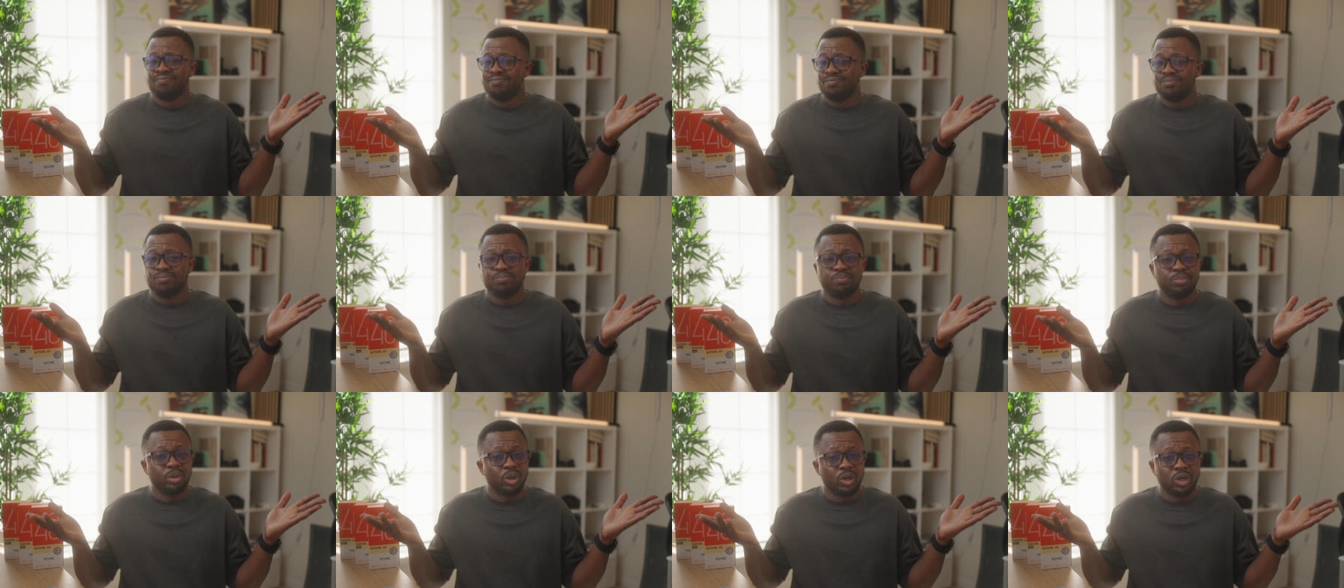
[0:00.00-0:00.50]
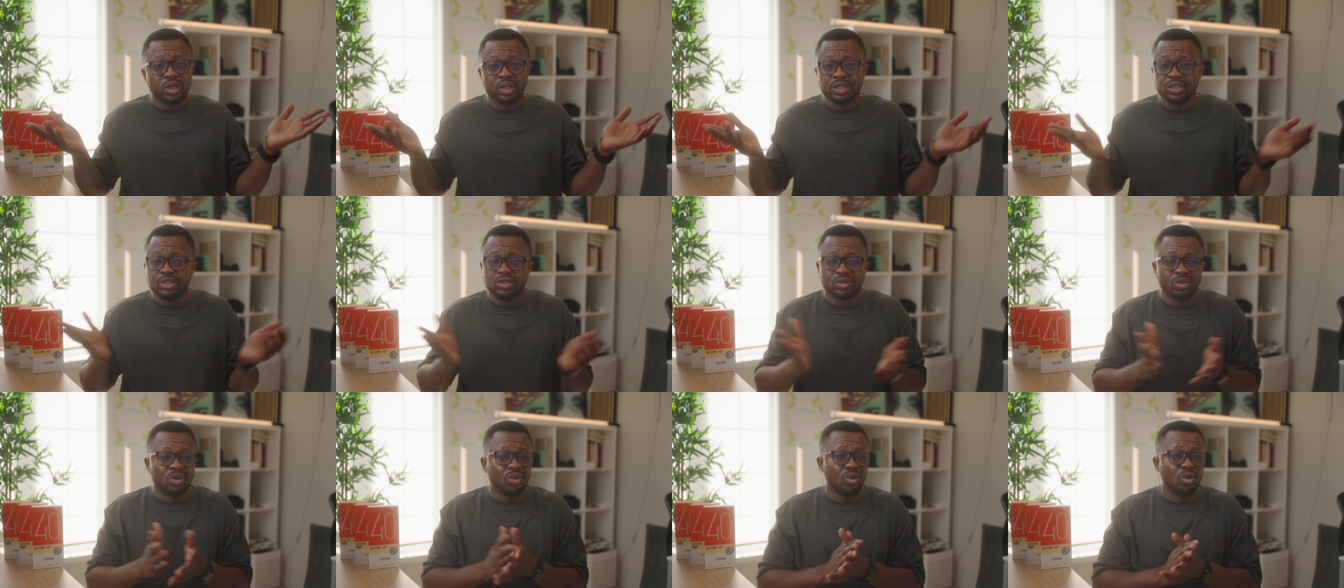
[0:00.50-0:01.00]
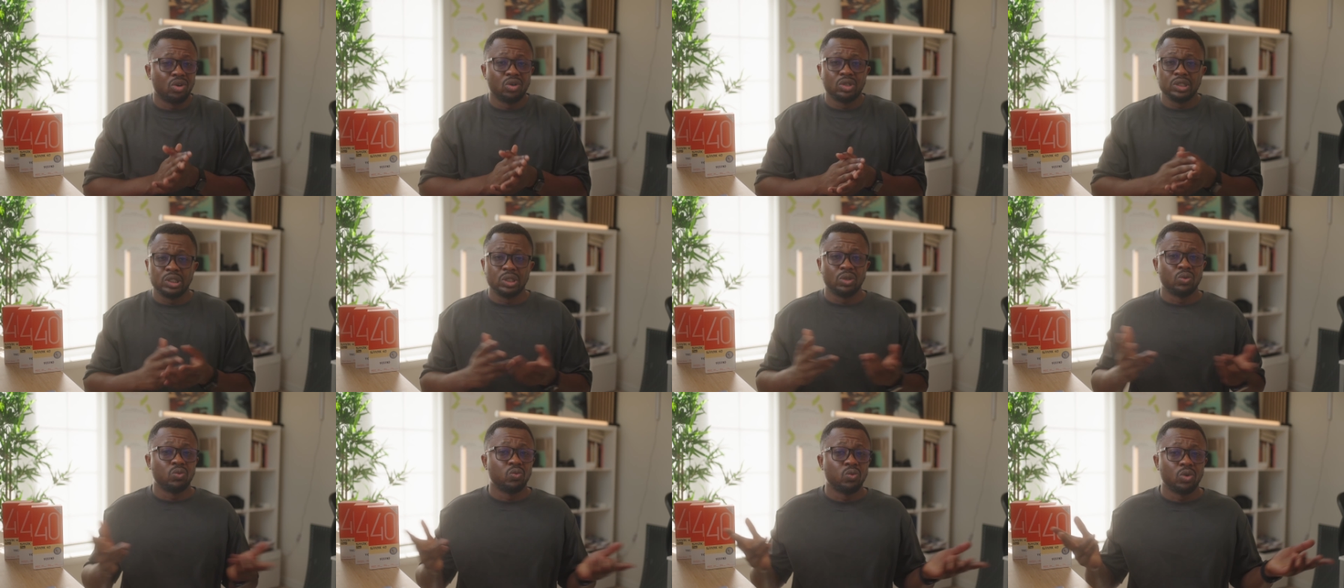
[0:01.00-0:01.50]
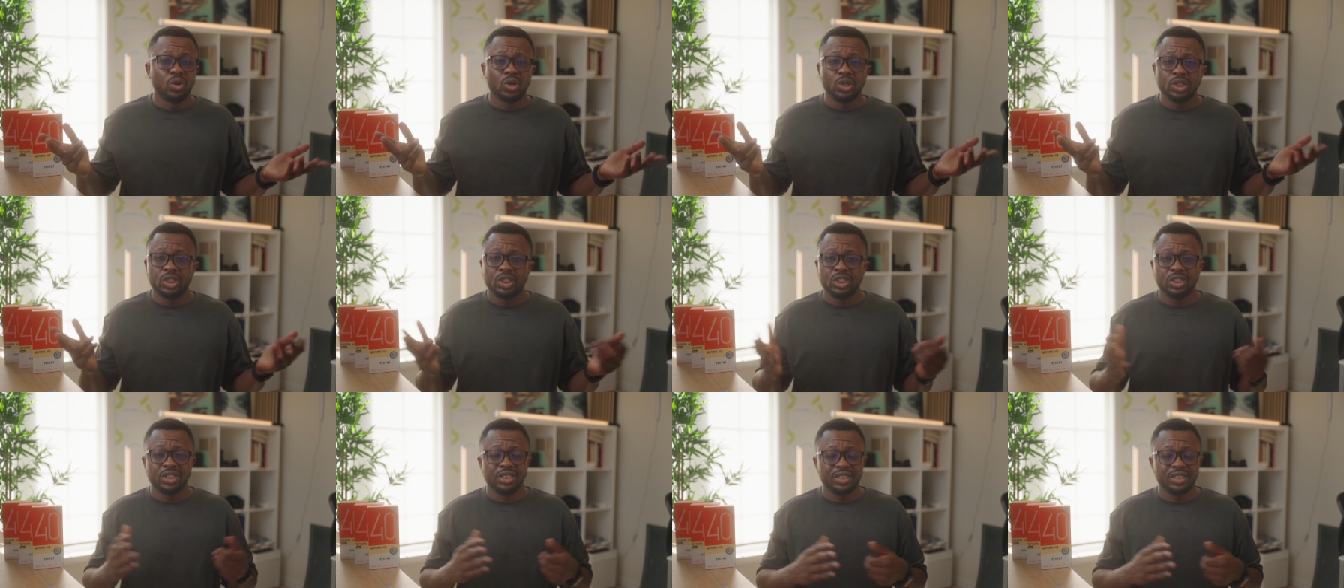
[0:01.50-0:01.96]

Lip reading: buds or your watch,